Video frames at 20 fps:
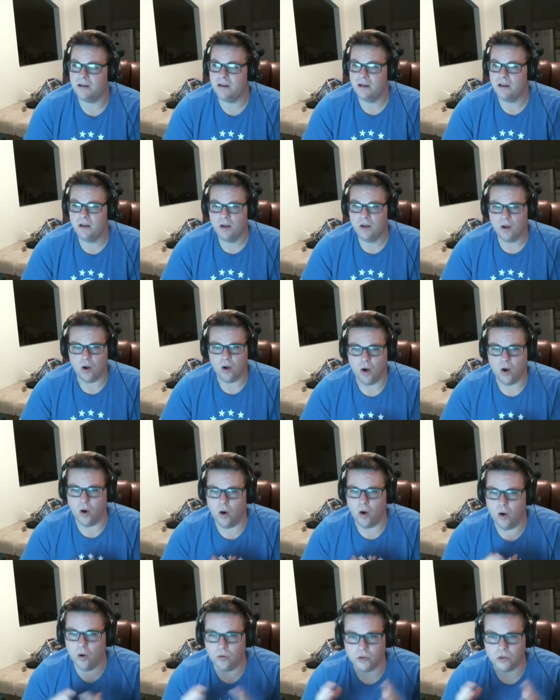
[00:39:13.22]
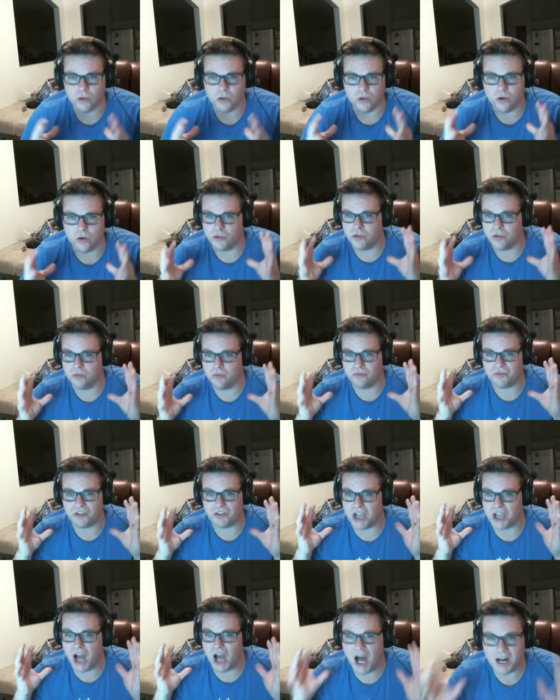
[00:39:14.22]
oh, you know, you've got
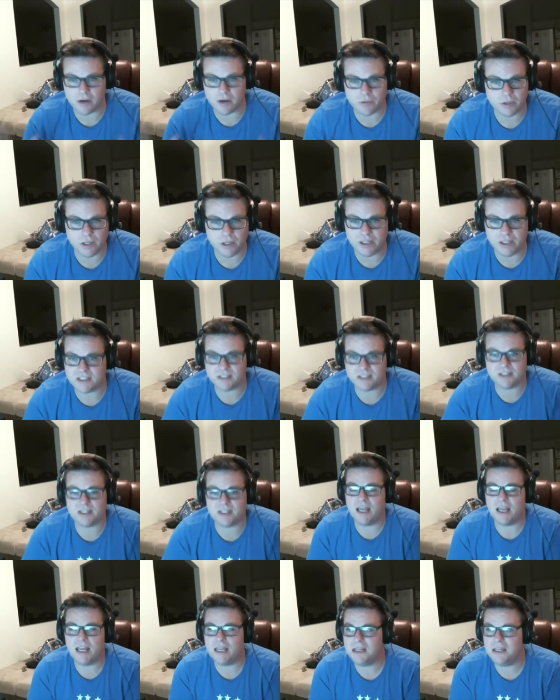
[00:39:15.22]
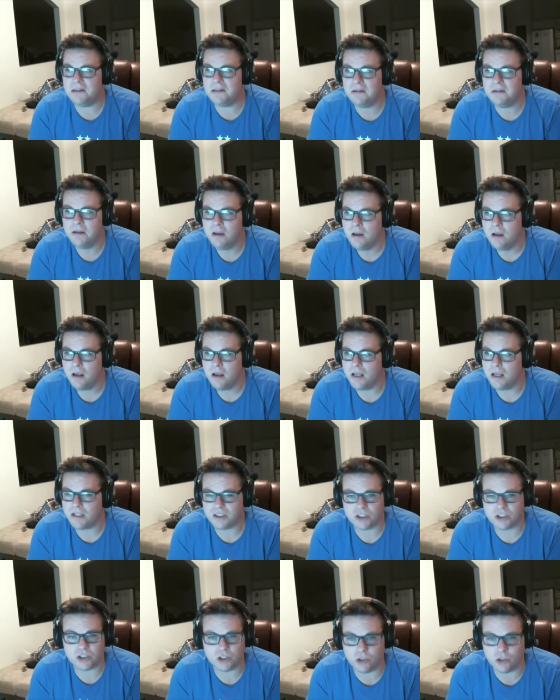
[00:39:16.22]
to release 10
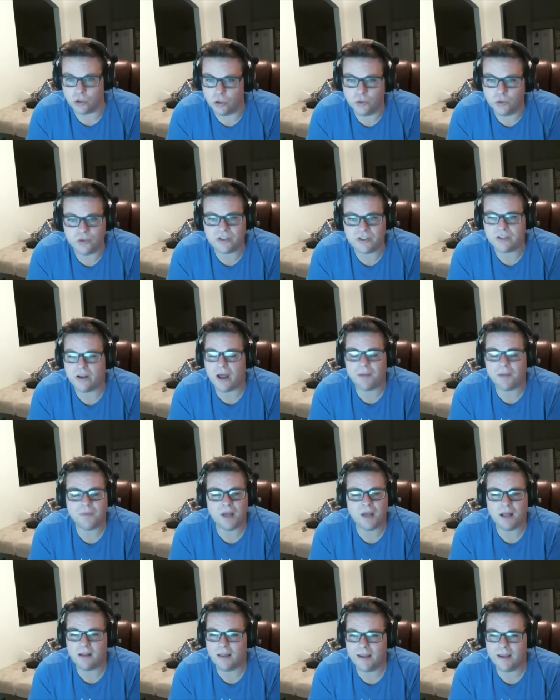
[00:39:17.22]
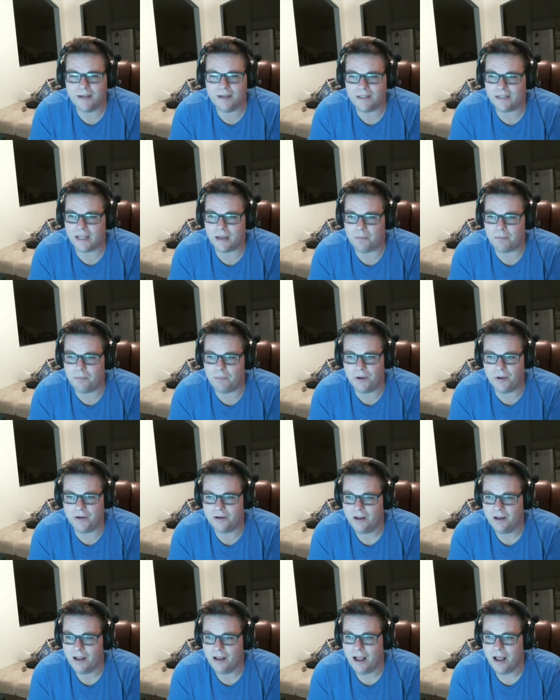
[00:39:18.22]
exclusive. I'm not like that, but
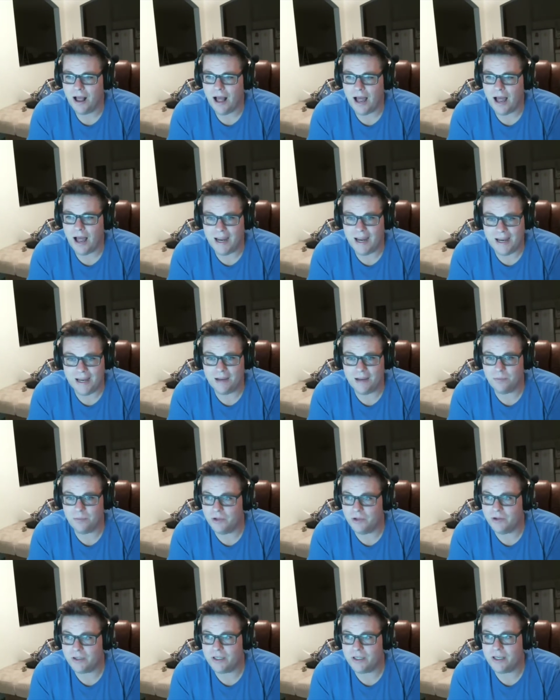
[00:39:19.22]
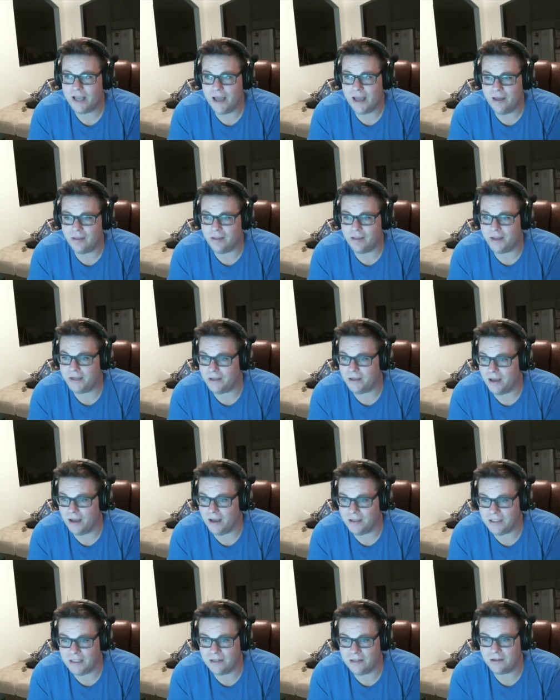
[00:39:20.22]
I am looking at like a
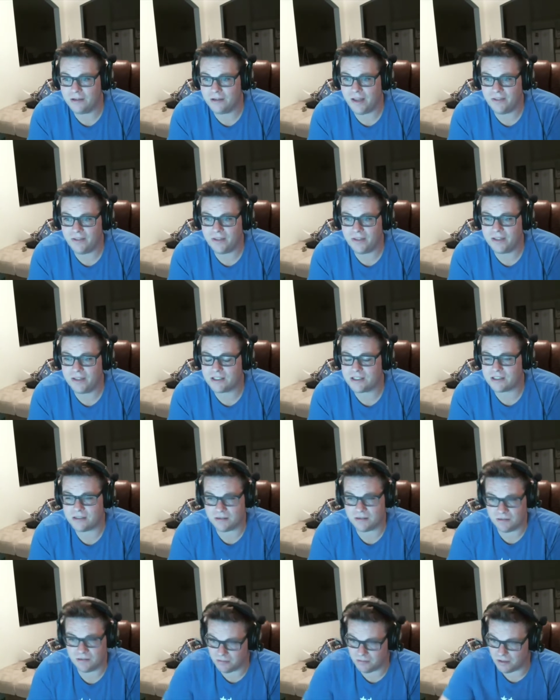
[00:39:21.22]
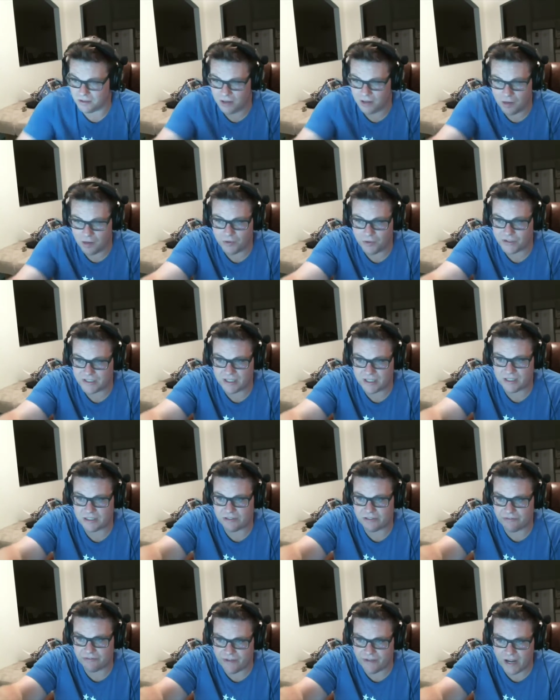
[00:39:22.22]
year like this. The number says
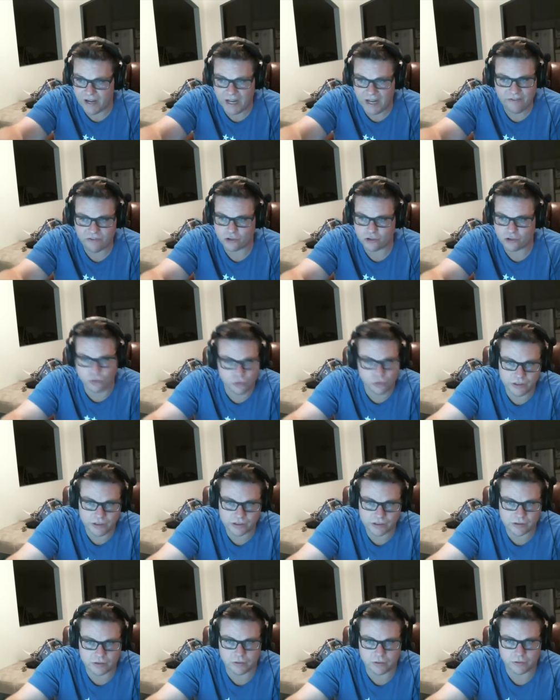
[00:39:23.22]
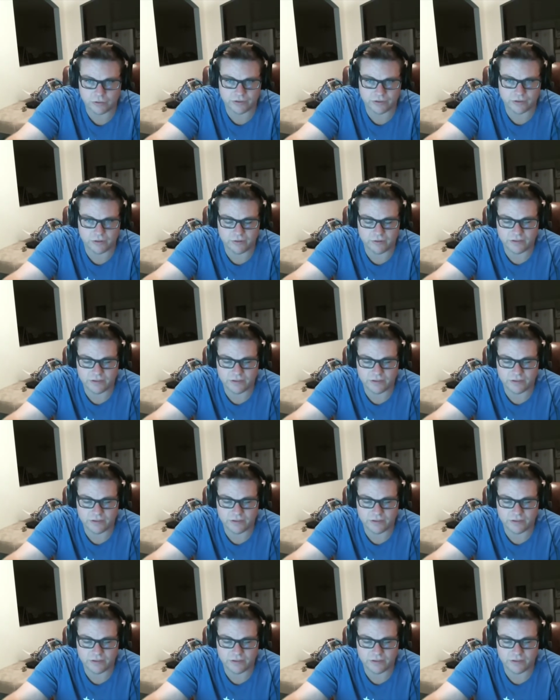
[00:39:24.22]
five true exclusives.